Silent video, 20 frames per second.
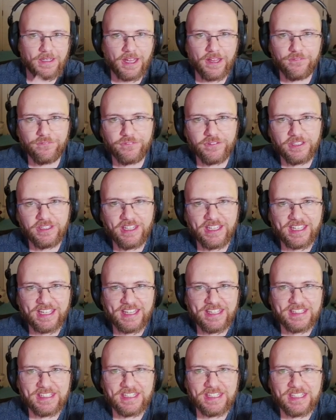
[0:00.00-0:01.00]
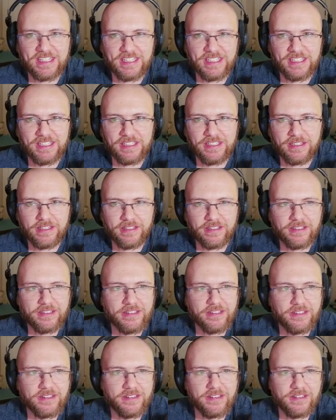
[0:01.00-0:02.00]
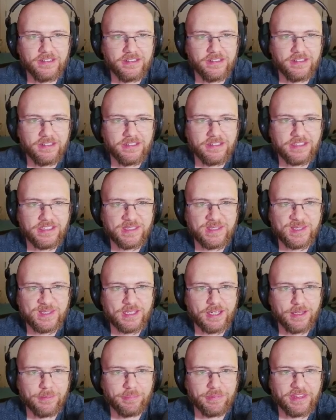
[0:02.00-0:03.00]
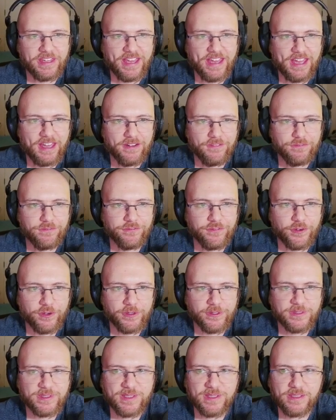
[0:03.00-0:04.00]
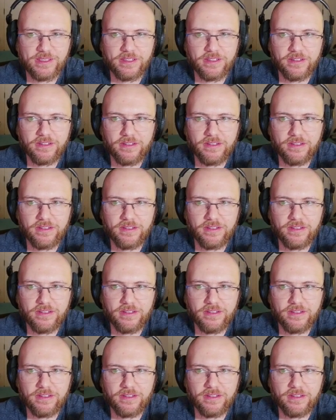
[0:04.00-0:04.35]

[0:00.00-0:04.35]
I feel like I need to stop that first.